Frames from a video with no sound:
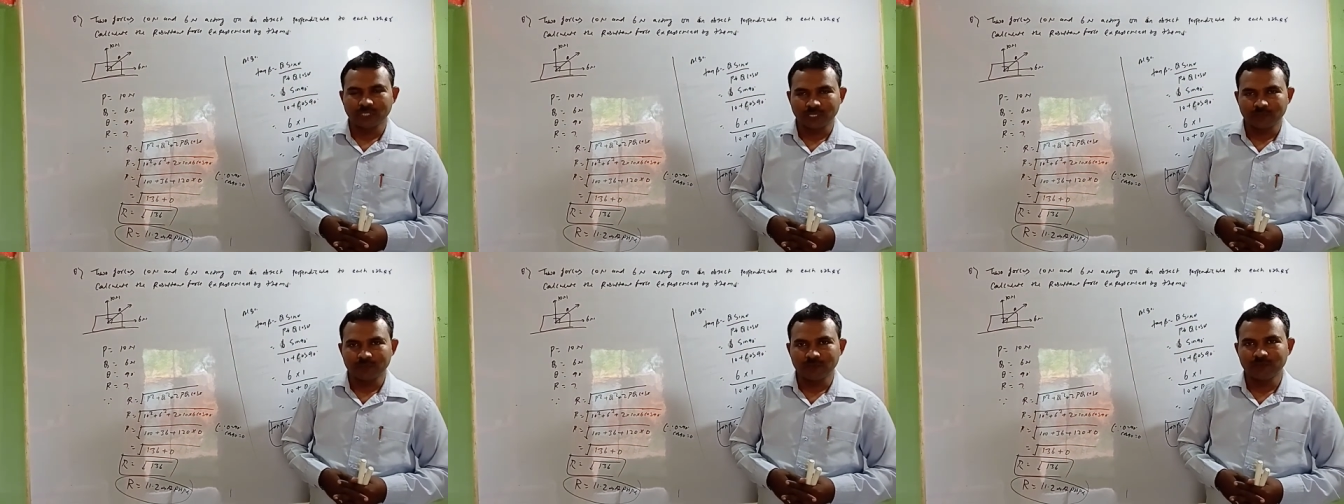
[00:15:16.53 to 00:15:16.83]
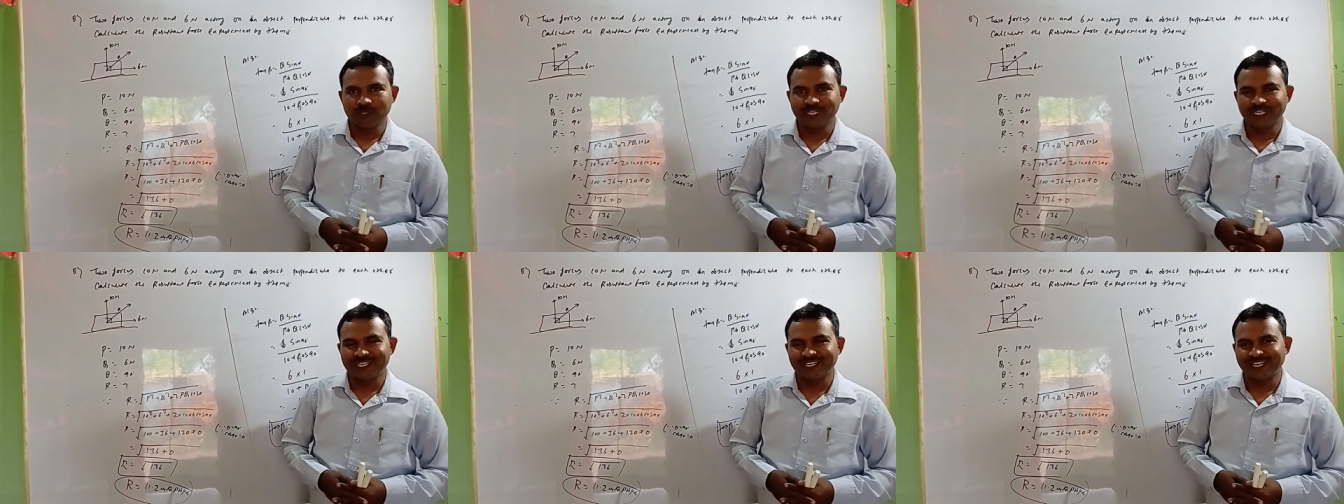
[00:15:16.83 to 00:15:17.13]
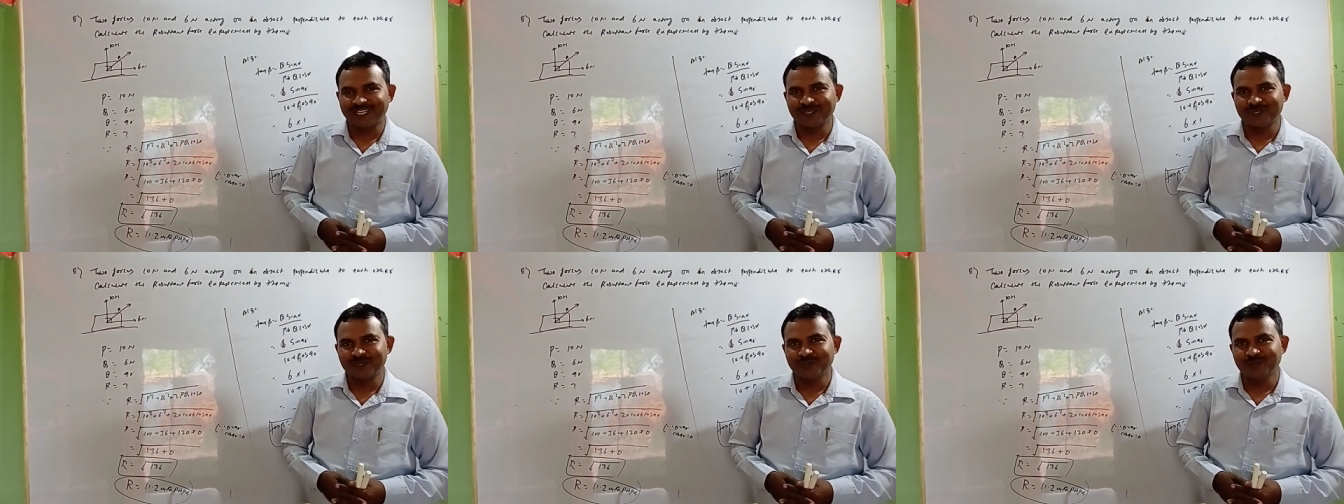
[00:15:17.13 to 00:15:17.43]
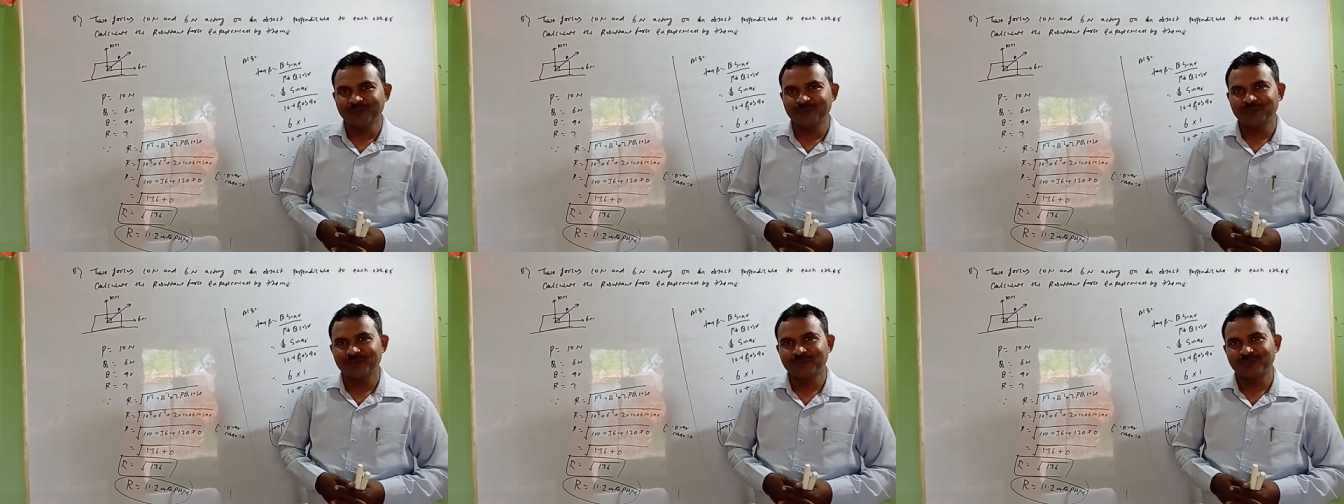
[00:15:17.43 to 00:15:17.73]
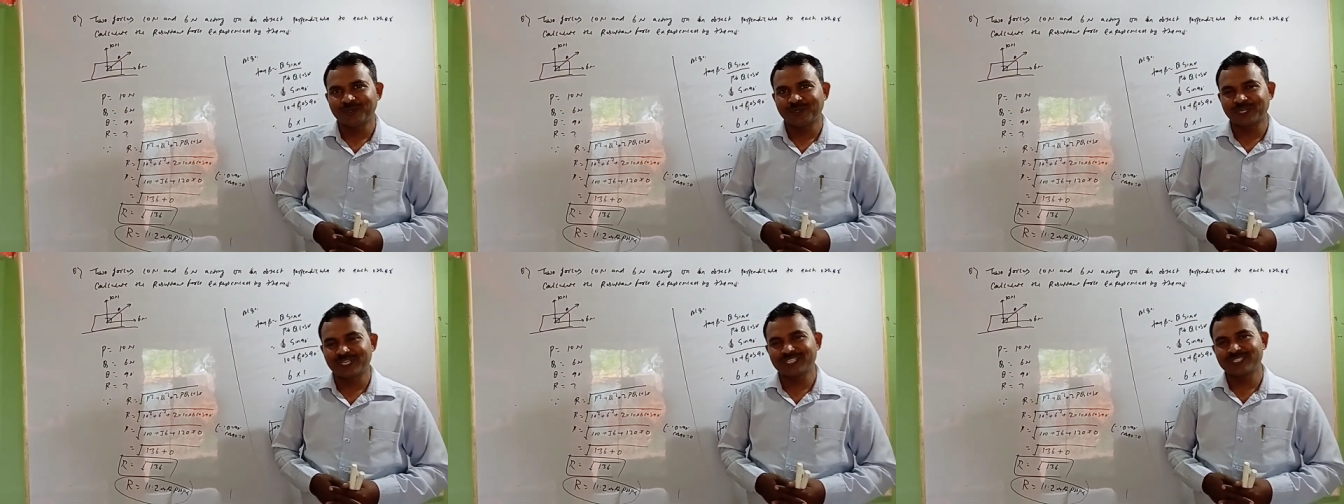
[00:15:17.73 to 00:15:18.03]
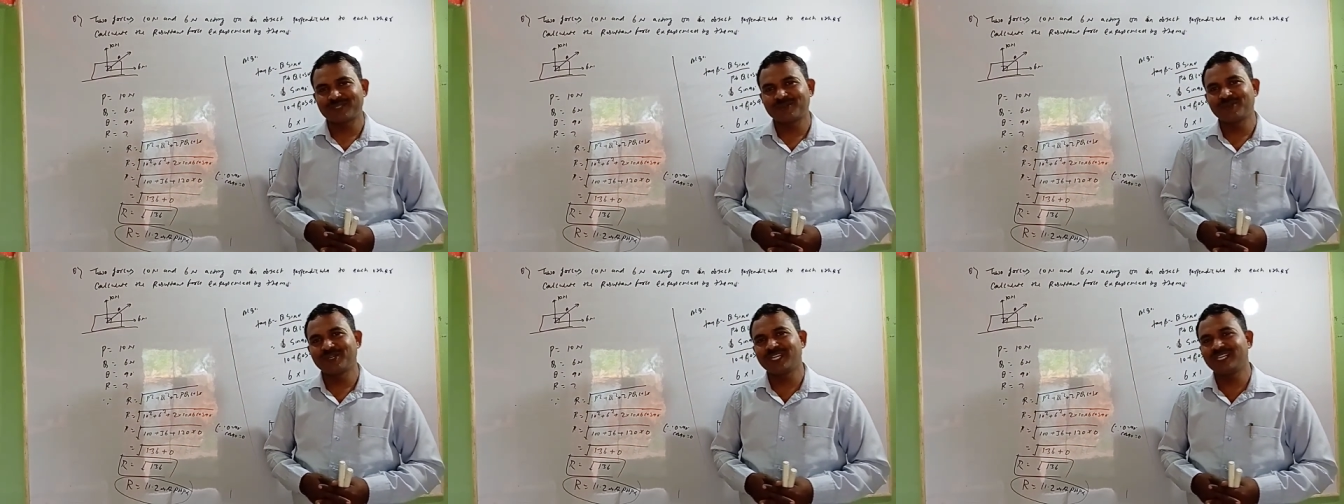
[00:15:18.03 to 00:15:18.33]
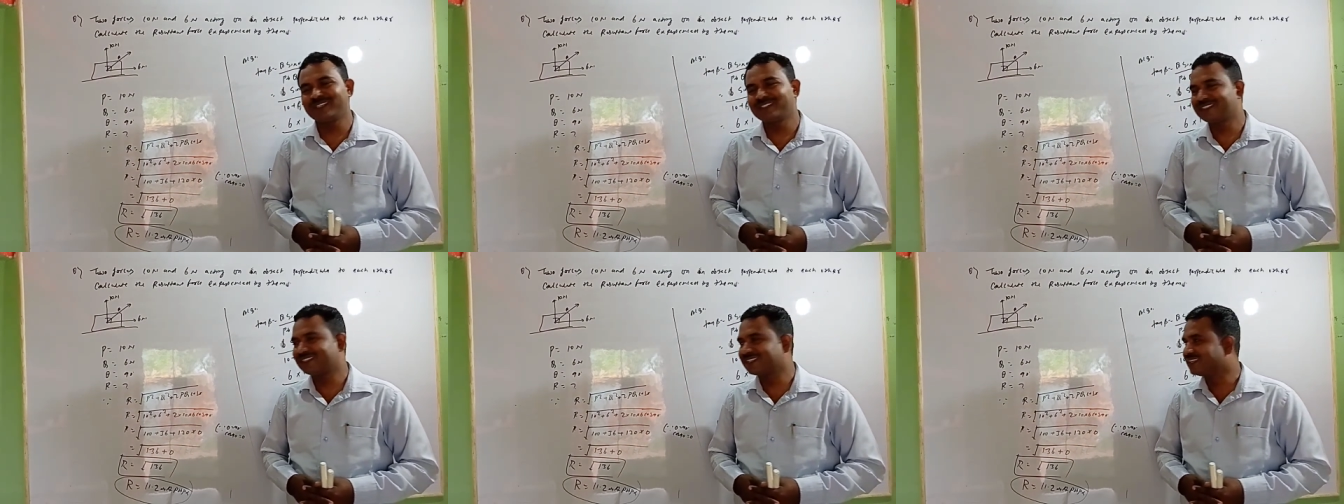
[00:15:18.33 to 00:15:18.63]
We will try to. Okay,
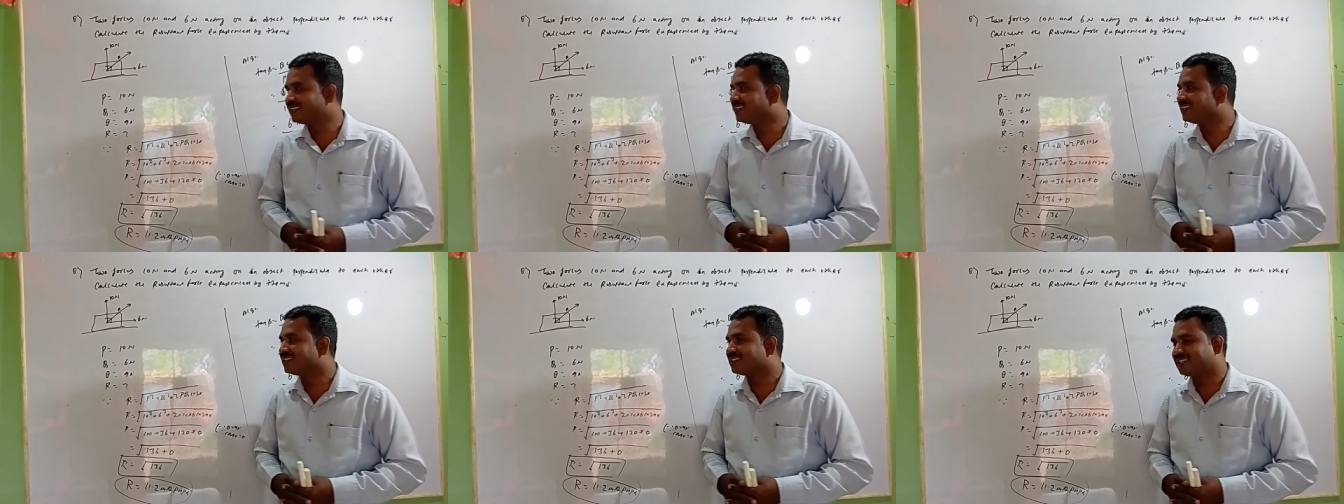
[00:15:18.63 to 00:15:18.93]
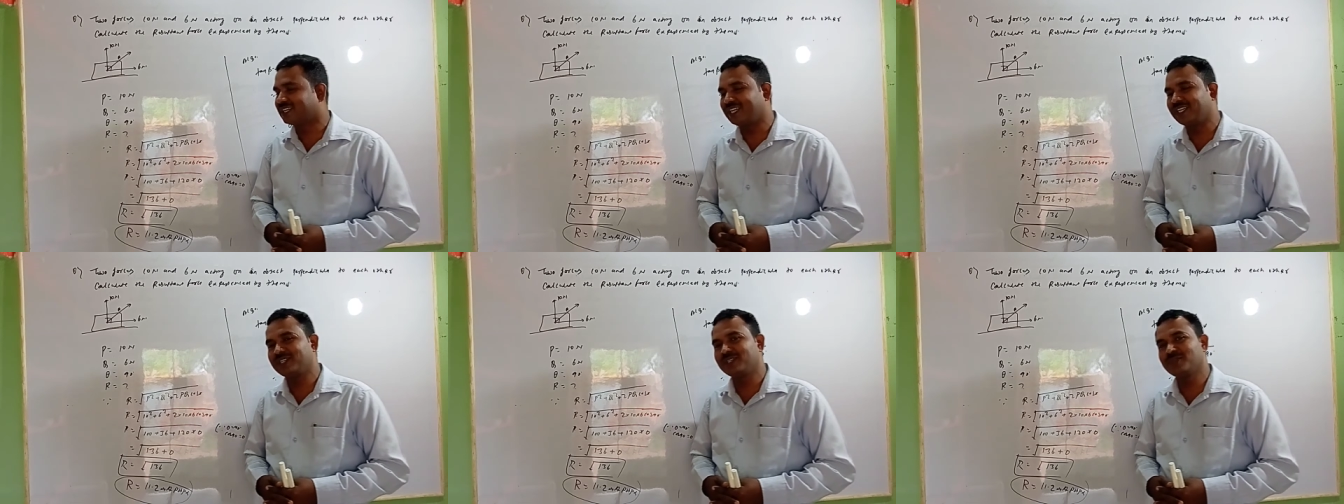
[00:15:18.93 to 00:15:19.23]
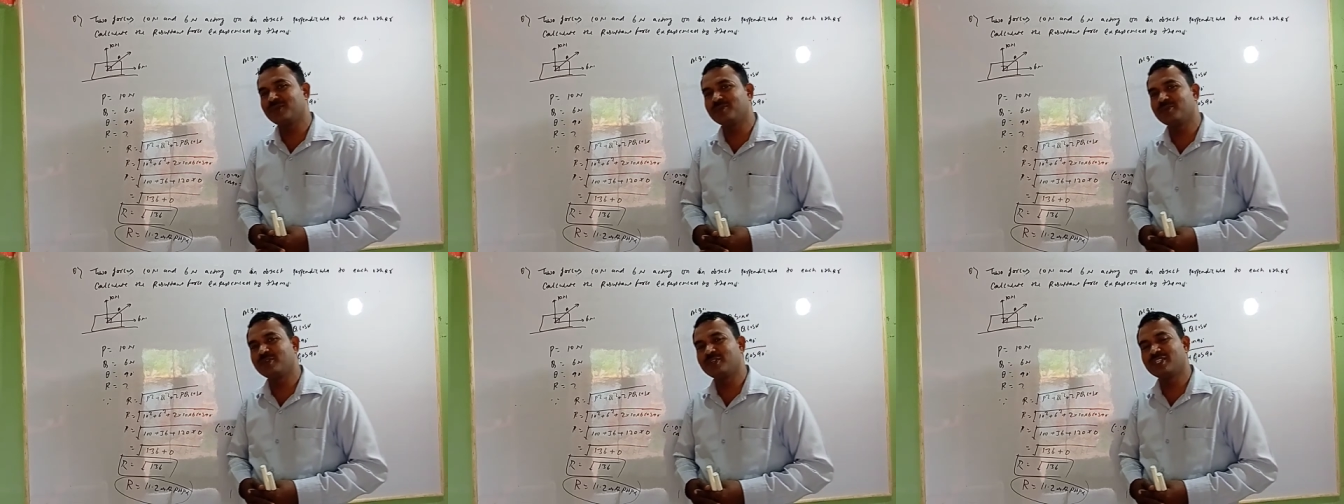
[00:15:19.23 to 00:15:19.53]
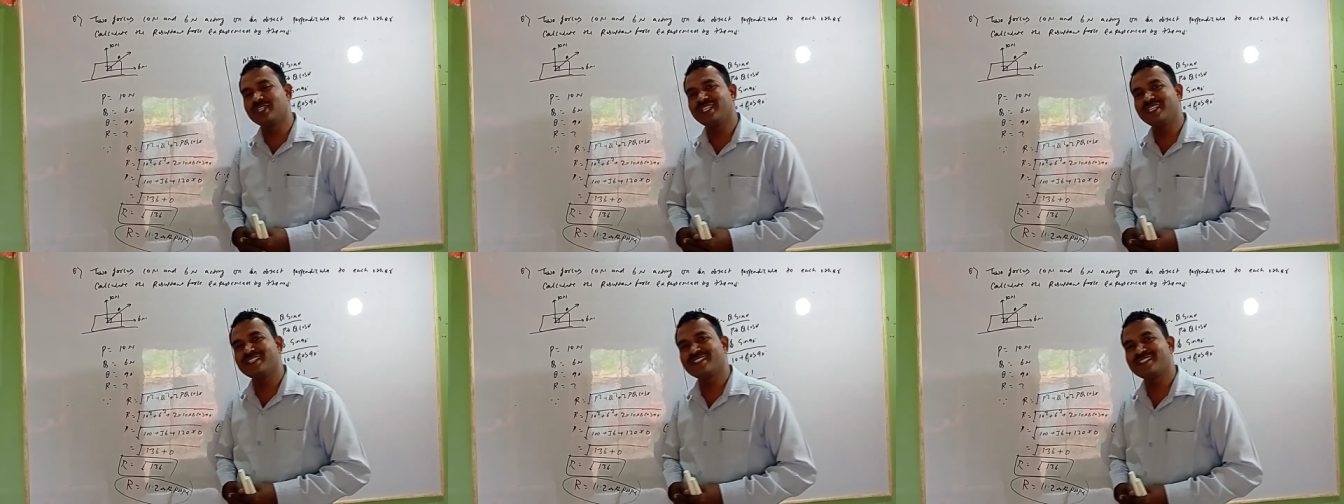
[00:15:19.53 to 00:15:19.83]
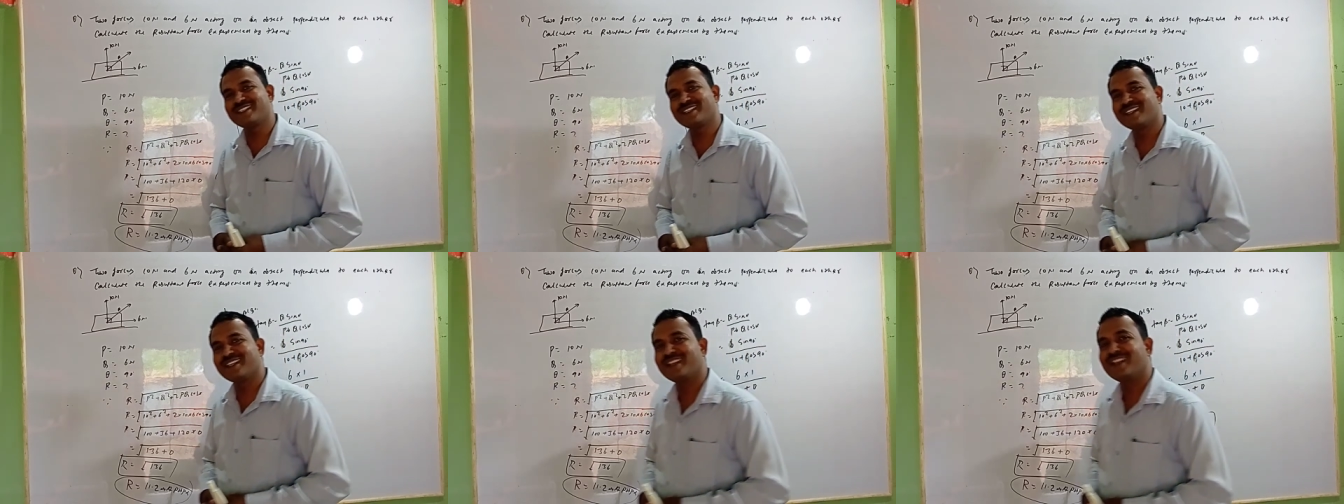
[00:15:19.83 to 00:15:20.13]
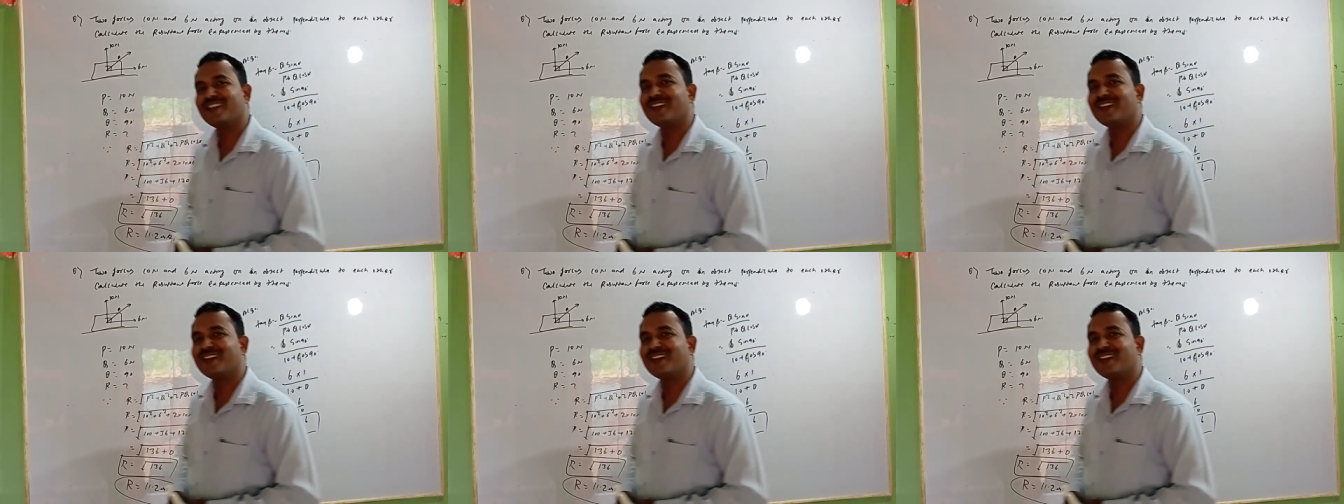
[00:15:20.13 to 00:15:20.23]
students. Thank you for this.